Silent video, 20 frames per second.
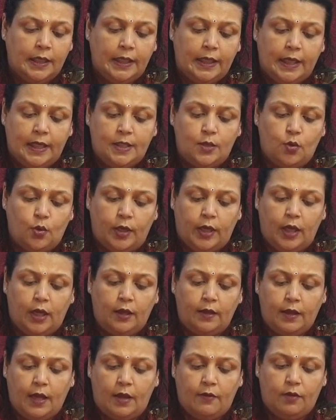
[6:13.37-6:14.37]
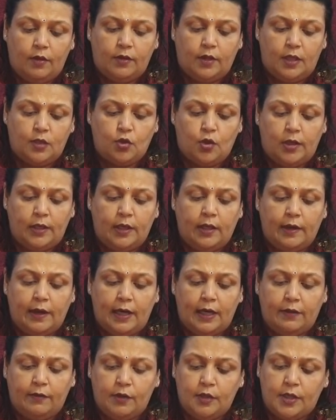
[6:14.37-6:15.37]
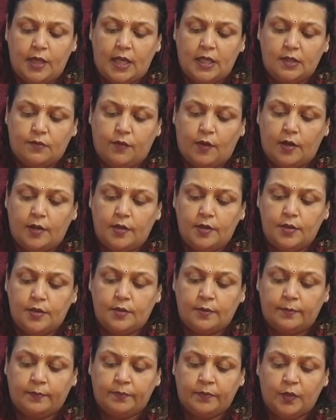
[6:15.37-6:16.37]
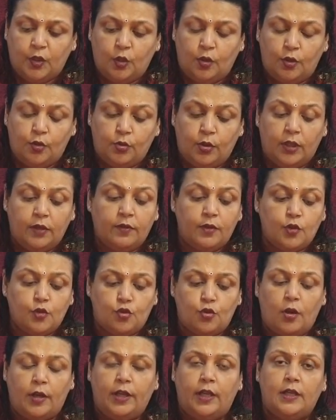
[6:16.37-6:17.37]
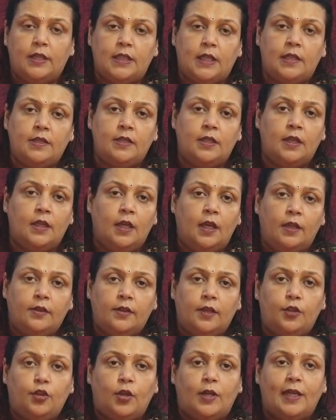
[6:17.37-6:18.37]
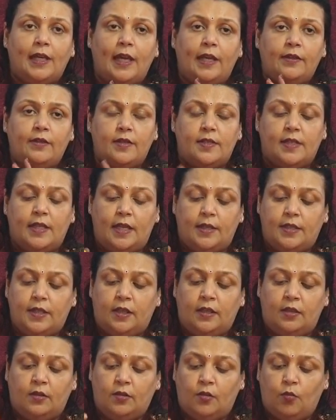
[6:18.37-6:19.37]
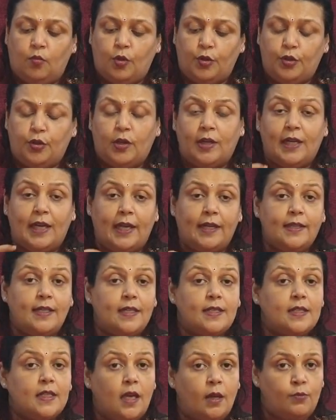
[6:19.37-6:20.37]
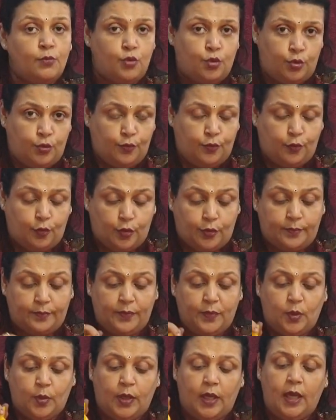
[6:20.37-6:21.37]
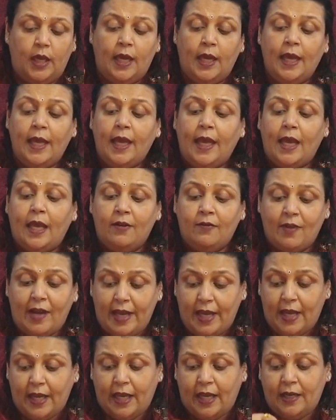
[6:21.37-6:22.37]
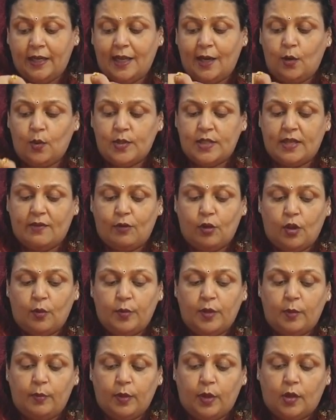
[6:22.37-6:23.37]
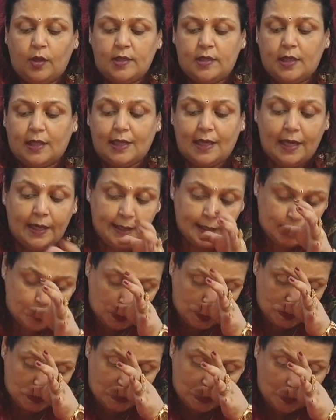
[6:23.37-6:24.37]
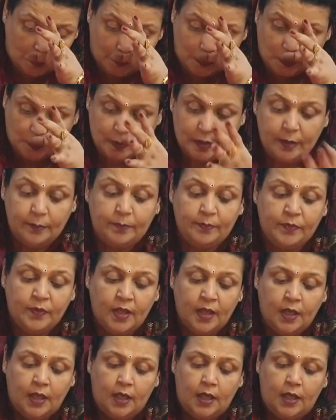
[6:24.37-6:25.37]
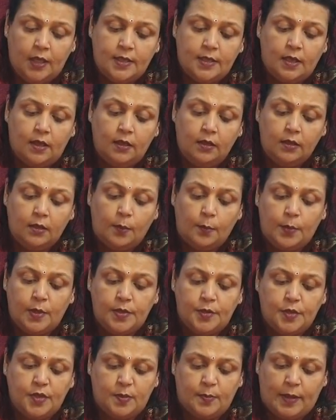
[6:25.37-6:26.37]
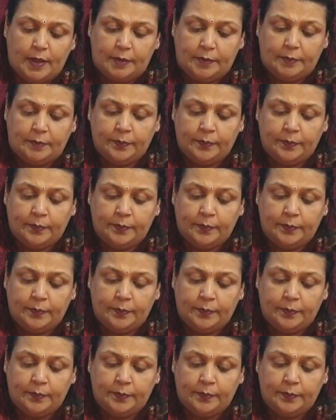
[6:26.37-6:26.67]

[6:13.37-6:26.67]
It's okay, it's all irrelevant as far as you're doing it with strong intent that your client is getting what your client has come to you for. Okay, and why again yellow 7 over here? Because the client who has come to me is a businessman.